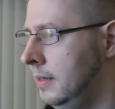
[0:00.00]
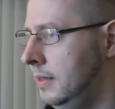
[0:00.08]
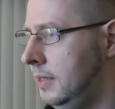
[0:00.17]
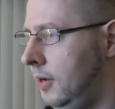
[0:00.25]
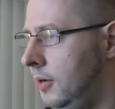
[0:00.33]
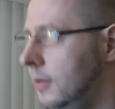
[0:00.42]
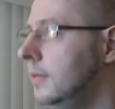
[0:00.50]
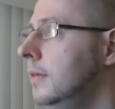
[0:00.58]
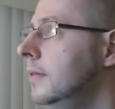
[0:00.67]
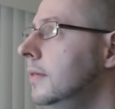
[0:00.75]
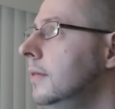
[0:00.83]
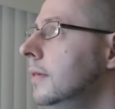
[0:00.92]
So
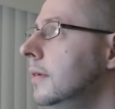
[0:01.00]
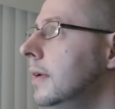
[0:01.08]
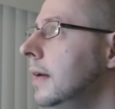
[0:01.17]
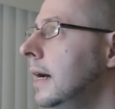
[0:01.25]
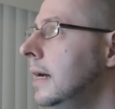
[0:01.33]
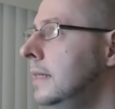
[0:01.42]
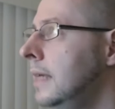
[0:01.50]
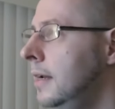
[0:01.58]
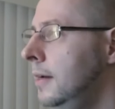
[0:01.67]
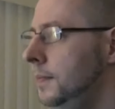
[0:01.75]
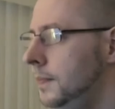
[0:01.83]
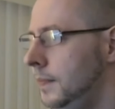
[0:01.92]
I set
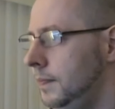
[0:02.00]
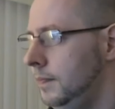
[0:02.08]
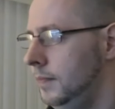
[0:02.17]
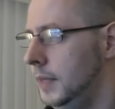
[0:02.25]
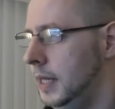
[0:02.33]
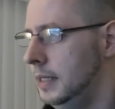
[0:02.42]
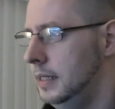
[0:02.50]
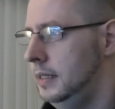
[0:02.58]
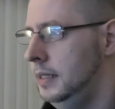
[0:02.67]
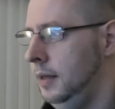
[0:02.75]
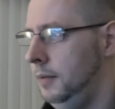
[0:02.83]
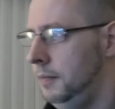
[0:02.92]
up
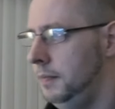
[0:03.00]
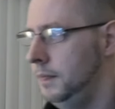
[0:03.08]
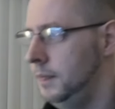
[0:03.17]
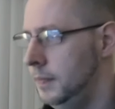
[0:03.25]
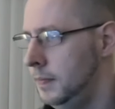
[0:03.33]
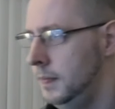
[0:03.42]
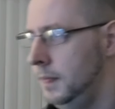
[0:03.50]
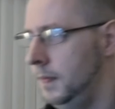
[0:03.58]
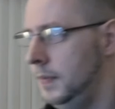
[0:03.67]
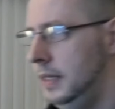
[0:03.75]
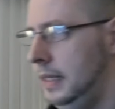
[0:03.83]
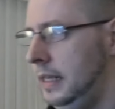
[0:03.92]
some
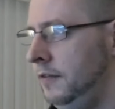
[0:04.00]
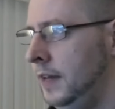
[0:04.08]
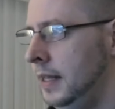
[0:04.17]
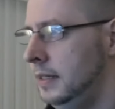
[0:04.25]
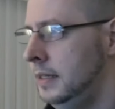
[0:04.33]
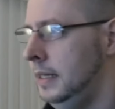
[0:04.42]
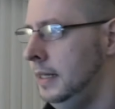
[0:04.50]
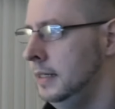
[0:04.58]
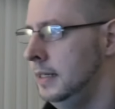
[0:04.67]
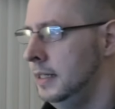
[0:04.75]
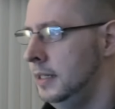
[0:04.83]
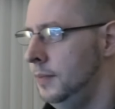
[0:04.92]
event
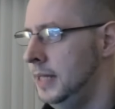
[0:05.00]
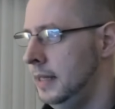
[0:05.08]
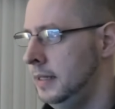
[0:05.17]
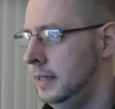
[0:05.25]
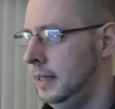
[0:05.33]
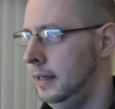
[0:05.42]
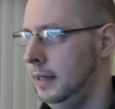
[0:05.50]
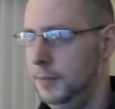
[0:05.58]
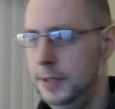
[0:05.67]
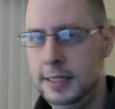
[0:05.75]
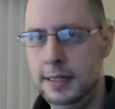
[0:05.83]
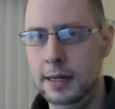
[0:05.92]
scenes and some testing, and
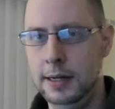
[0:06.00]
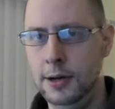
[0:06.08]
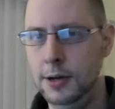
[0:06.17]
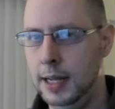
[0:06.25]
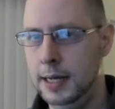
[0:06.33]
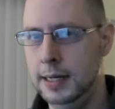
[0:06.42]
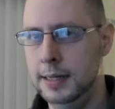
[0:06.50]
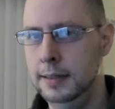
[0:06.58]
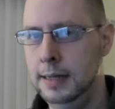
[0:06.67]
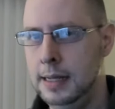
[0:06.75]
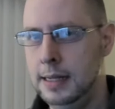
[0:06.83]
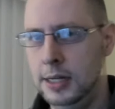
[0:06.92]
I'm just going to go ahead
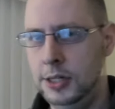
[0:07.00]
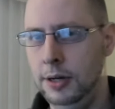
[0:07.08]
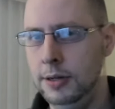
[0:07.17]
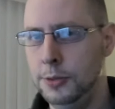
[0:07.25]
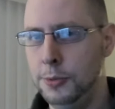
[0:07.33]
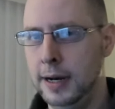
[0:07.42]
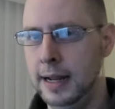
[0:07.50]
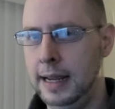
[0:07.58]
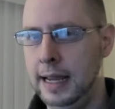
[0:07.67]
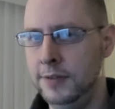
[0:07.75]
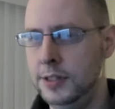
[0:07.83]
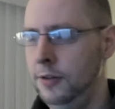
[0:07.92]
and show you what I
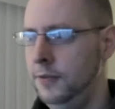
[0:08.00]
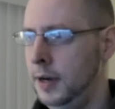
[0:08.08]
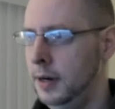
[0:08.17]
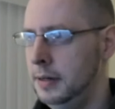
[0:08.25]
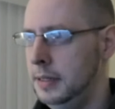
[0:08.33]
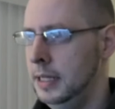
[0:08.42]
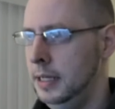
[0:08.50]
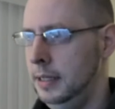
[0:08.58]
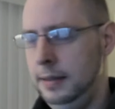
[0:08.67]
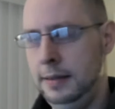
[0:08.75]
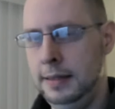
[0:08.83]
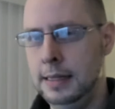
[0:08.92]
have so far.
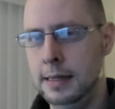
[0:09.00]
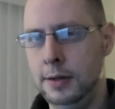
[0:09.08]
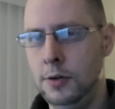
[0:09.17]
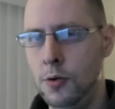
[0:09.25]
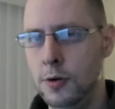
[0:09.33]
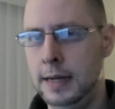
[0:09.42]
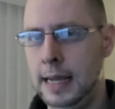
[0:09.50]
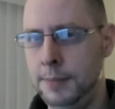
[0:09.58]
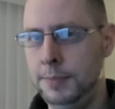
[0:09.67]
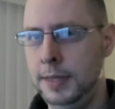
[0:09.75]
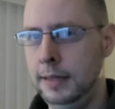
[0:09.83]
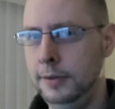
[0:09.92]
The core
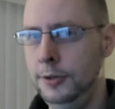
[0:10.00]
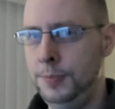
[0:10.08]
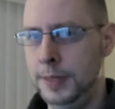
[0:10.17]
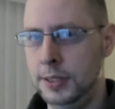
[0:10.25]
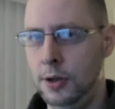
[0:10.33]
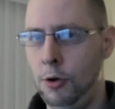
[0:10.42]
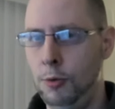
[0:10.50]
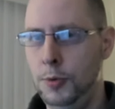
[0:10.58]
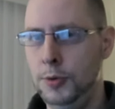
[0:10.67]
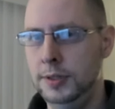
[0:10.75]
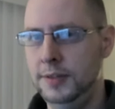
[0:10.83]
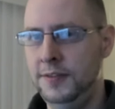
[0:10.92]
gameplay loop is
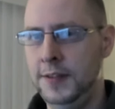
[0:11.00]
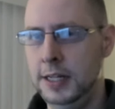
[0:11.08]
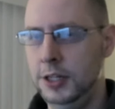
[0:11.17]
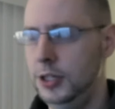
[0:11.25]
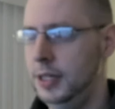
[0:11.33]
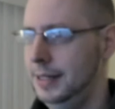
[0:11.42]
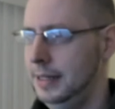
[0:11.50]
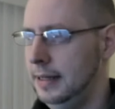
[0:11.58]
almost finished.